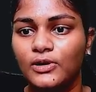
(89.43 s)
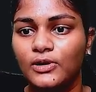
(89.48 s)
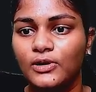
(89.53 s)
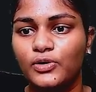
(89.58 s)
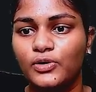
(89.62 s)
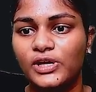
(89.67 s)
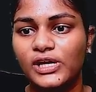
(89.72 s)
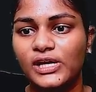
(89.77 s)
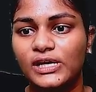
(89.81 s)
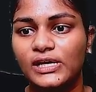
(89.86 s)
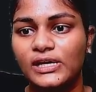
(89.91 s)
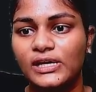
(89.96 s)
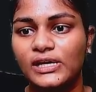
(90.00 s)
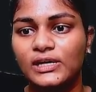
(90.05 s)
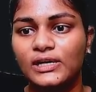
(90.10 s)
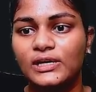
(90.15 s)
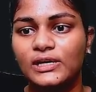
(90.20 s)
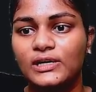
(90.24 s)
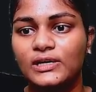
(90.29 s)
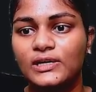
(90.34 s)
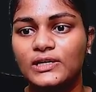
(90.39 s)
Okay.
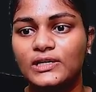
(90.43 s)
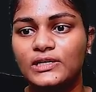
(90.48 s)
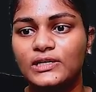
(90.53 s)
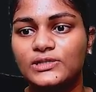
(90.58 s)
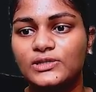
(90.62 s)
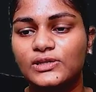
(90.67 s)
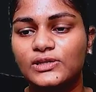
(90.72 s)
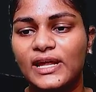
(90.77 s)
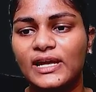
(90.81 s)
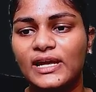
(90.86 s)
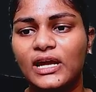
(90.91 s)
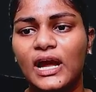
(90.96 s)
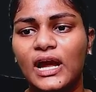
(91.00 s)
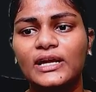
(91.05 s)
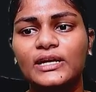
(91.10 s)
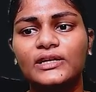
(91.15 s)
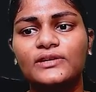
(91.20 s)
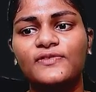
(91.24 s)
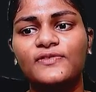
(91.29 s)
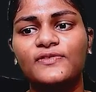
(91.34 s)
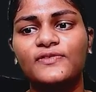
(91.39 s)
So
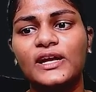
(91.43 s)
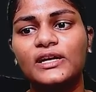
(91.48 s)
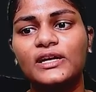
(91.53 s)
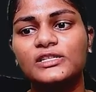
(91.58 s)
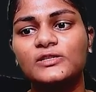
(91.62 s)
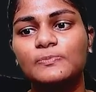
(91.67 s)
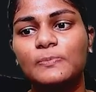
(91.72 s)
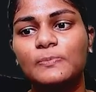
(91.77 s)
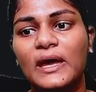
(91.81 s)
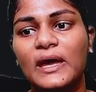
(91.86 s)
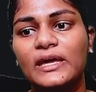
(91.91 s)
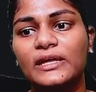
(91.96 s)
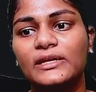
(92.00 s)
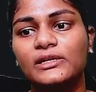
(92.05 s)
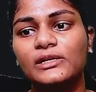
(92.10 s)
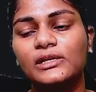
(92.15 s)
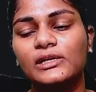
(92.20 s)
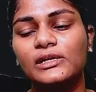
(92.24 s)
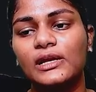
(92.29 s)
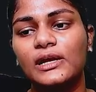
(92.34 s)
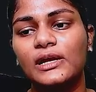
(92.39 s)
kind of like a
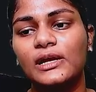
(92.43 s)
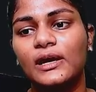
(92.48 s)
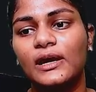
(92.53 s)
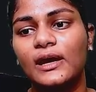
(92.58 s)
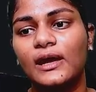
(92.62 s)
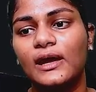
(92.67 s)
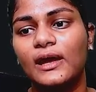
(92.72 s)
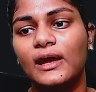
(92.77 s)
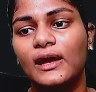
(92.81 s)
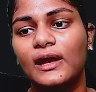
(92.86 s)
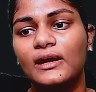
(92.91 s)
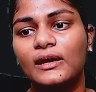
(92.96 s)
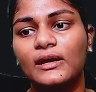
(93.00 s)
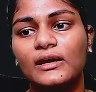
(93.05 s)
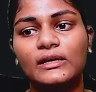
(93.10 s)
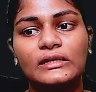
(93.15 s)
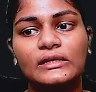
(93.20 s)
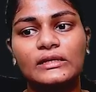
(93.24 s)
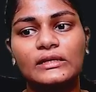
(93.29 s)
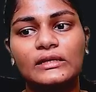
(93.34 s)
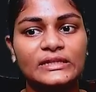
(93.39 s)
spiral.
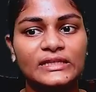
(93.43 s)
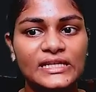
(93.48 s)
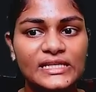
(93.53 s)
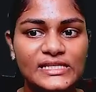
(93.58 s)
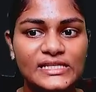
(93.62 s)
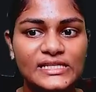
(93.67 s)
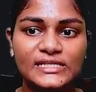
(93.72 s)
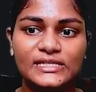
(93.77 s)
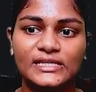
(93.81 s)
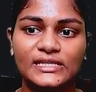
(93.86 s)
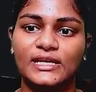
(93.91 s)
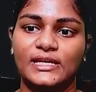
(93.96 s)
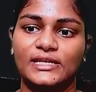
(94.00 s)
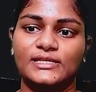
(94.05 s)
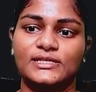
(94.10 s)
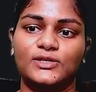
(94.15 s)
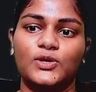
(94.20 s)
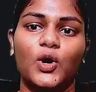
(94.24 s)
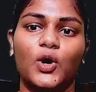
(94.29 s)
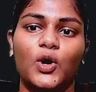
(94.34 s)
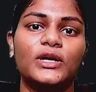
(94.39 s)
This
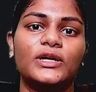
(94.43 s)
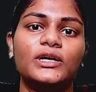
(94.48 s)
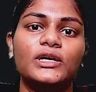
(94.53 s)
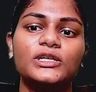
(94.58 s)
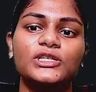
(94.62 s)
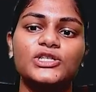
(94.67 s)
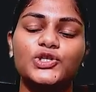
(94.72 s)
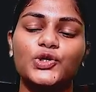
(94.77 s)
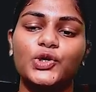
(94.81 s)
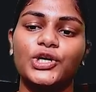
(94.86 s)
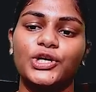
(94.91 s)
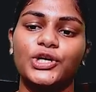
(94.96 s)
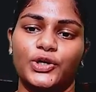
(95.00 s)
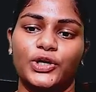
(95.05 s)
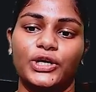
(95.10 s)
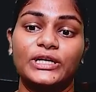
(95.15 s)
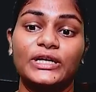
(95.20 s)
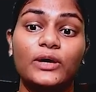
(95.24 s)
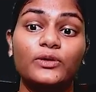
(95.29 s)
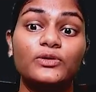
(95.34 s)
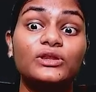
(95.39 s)
is called a
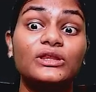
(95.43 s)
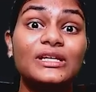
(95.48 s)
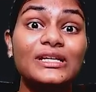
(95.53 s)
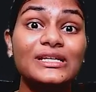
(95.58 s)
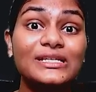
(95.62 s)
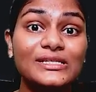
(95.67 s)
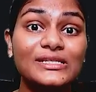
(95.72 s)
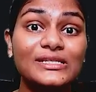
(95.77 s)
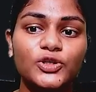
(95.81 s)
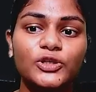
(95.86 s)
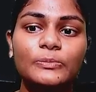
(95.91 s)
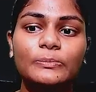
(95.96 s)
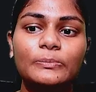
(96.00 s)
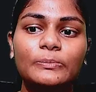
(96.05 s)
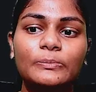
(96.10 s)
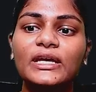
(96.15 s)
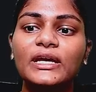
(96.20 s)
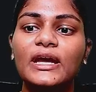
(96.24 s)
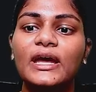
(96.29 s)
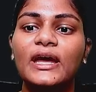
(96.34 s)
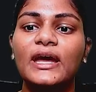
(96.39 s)
solenoid. Now this could
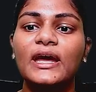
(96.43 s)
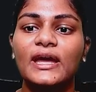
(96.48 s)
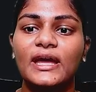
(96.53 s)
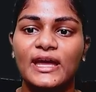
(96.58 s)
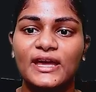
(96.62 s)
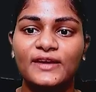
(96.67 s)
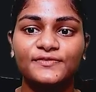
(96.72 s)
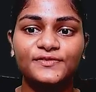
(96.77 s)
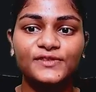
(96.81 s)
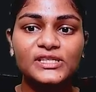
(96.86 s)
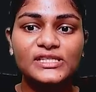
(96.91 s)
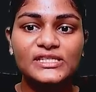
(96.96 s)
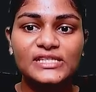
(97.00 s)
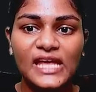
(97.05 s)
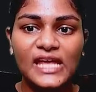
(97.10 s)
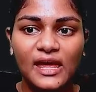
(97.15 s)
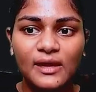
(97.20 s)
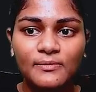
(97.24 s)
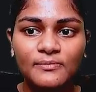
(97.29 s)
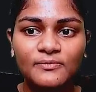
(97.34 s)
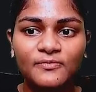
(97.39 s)
be if the
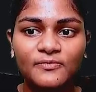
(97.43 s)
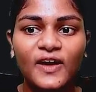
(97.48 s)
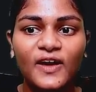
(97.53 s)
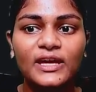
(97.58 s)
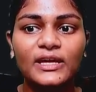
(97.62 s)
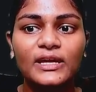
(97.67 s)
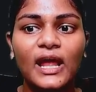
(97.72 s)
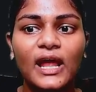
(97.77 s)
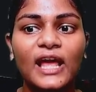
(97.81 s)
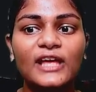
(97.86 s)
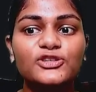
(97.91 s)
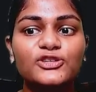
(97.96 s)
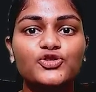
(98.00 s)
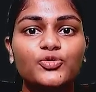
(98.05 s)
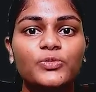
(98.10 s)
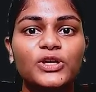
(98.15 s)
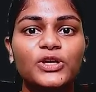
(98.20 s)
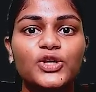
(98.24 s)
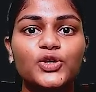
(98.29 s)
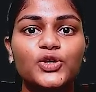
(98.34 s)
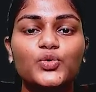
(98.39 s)
same wire has to
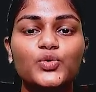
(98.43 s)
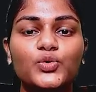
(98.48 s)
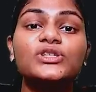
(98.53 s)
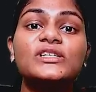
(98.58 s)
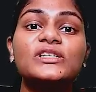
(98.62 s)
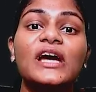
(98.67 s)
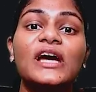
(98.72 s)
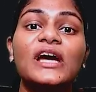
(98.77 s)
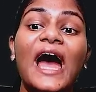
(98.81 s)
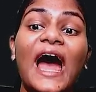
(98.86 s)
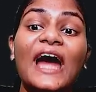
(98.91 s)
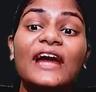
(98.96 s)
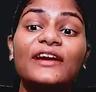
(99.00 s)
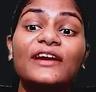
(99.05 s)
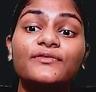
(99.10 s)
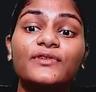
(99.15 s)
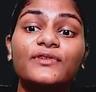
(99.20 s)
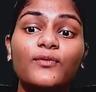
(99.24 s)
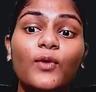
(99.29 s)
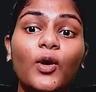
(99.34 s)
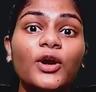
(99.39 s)
be used
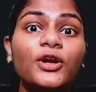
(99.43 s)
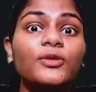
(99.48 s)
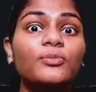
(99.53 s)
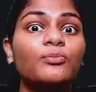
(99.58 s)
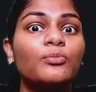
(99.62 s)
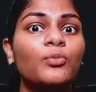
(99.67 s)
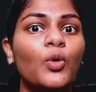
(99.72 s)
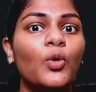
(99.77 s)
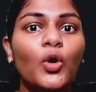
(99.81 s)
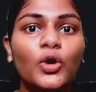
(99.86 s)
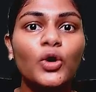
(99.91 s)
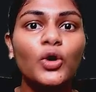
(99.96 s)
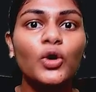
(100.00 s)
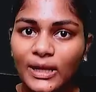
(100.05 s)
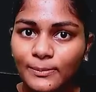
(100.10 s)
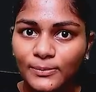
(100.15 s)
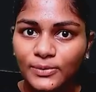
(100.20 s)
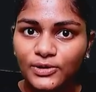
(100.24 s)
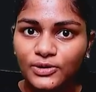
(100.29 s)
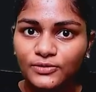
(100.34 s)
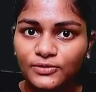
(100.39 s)
and we want more
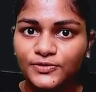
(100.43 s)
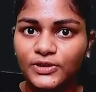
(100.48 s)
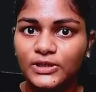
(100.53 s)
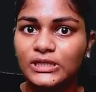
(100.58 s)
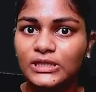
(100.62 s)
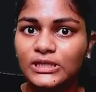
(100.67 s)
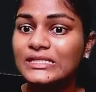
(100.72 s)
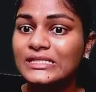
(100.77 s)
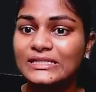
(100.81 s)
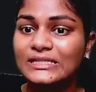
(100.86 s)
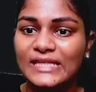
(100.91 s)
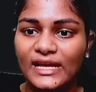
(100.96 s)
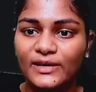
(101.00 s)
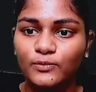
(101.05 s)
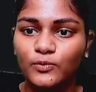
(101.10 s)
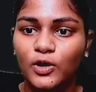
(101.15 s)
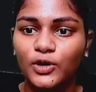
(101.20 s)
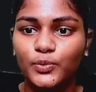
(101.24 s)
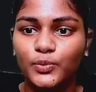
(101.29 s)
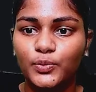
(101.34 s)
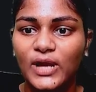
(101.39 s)
number of turns, then
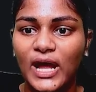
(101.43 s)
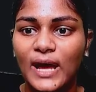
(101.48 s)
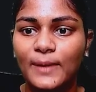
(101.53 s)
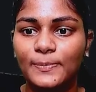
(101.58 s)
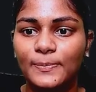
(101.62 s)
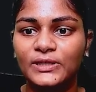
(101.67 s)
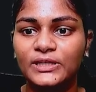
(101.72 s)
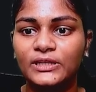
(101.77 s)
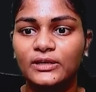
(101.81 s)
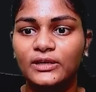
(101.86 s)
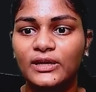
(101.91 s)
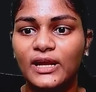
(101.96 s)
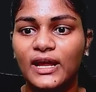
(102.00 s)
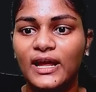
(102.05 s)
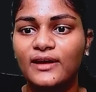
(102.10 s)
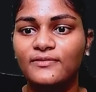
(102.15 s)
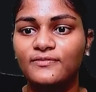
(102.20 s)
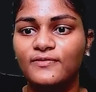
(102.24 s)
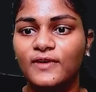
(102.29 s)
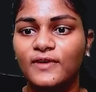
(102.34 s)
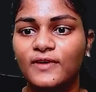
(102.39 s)
what would happen here? I
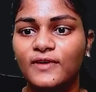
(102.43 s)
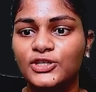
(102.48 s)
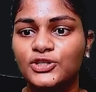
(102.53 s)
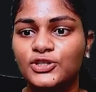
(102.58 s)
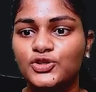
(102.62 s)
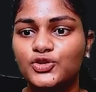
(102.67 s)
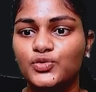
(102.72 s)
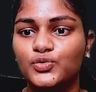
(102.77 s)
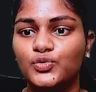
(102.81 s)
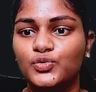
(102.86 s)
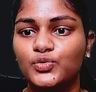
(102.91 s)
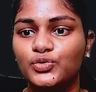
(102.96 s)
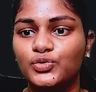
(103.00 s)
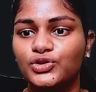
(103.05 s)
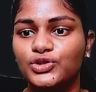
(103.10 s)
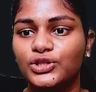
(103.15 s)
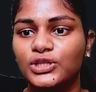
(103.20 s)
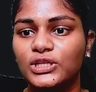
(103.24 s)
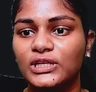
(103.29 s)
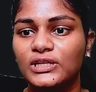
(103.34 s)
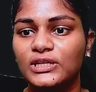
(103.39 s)
have 1, 2,
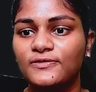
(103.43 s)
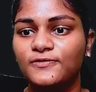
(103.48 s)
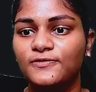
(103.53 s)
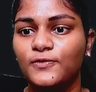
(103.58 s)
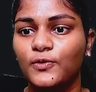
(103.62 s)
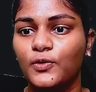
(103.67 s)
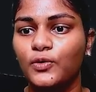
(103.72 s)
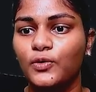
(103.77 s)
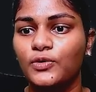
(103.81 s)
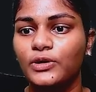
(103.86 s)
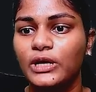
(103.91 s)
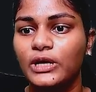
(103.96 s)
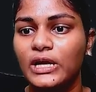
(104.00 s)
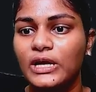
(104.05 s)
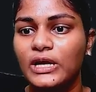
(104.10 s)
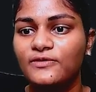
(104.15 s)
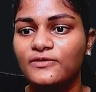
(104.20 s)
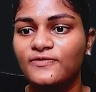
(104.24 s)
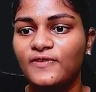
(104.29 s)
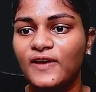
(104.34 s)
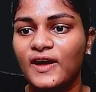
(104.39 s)
3, 4,
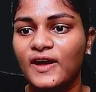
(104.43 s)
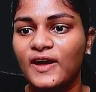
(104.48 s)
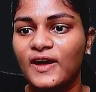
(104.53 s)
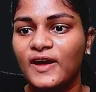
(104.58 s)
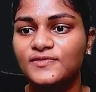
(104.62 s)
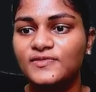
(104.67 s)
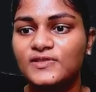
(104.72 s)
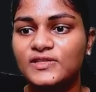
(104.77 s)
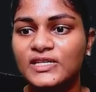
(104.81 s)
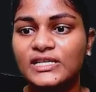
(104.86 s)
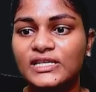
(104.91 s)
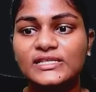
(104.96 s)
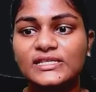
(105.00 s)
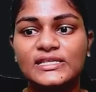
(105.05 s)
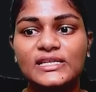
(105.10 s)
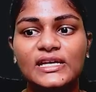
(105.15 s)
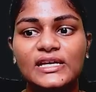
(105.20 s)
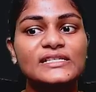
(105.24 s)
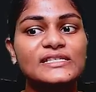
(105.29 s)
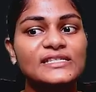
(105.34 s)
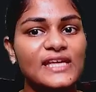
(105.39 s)
5, 6,
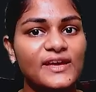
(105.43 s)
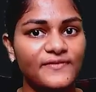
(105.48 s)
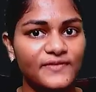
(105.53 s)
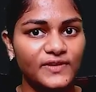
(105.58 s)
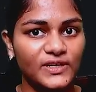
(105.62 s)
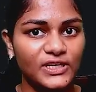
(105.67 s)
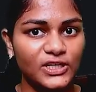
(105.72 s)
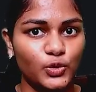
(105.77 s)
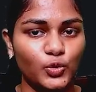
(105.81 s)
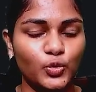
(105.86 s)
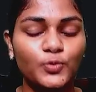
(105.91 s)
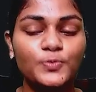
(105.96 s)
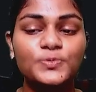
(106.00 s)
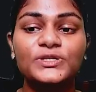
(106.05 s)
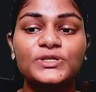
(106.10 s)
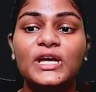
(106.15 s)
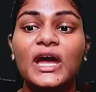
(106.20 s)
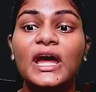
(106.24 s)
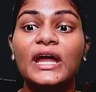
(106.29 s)
7 loops.